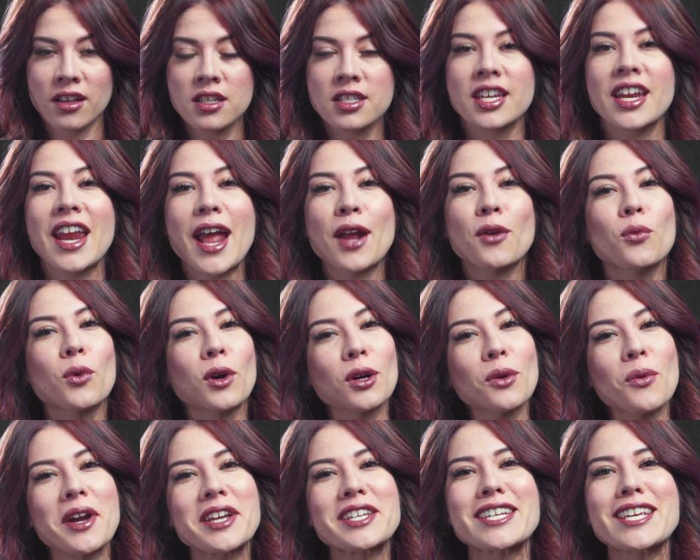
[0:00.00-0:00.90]
Today, we're
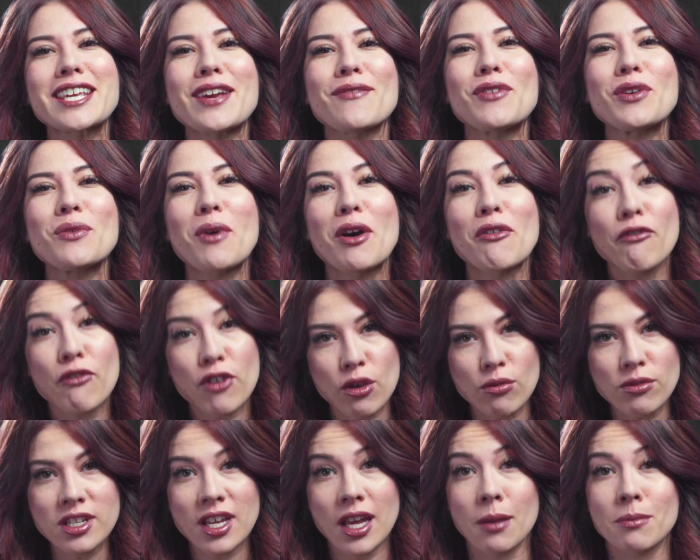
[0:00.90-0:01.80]
going to give you a
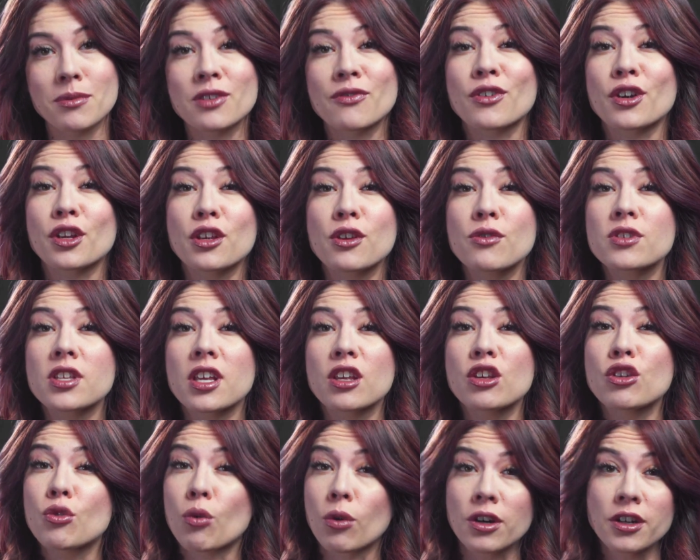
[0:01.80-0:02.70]
few tips for
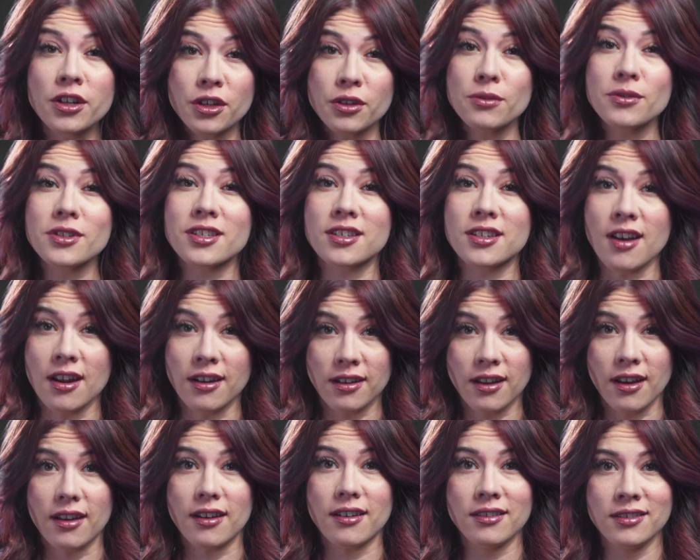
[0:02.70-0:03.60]
using your new stun
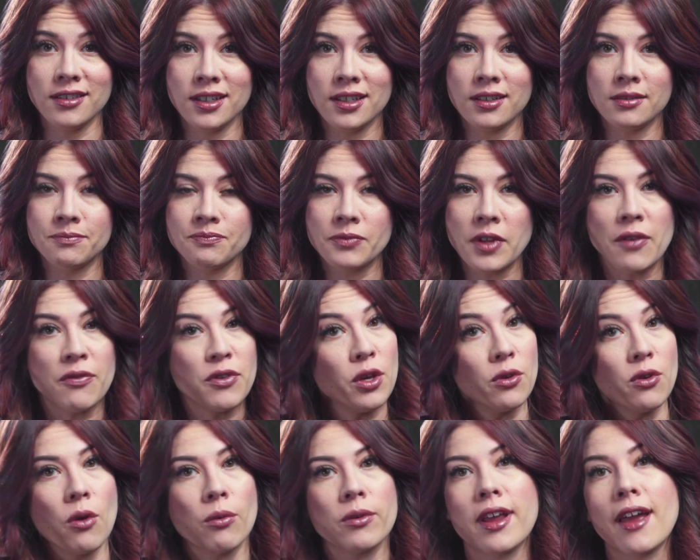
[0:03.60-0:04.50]
gun. If
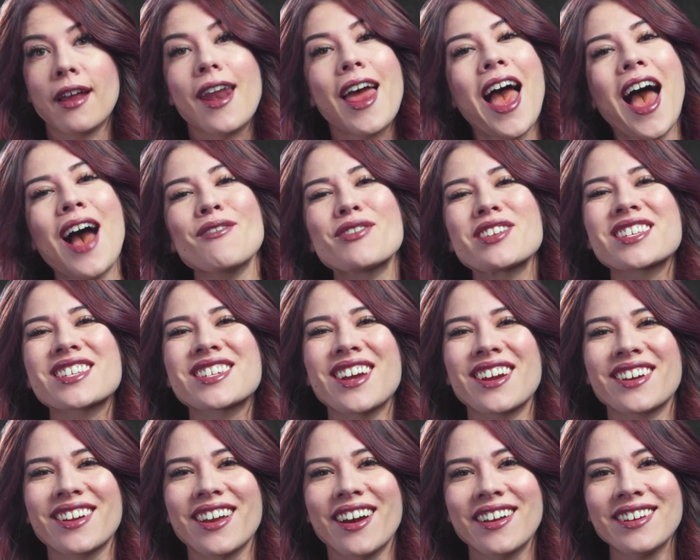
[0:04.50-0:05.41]
you don't yet have a
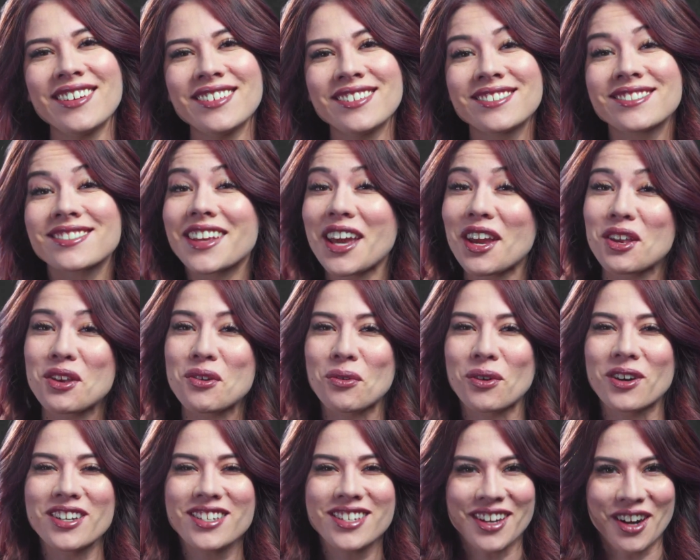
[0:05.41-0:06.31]
stun gun, get
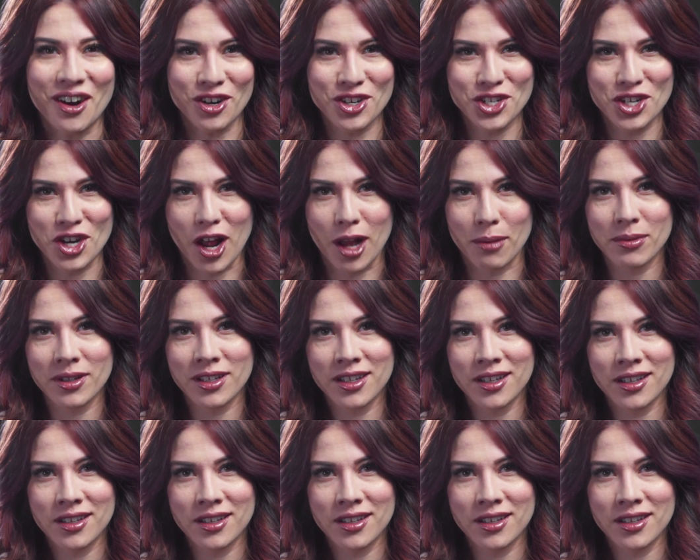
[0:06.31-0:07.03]
yours in our shop.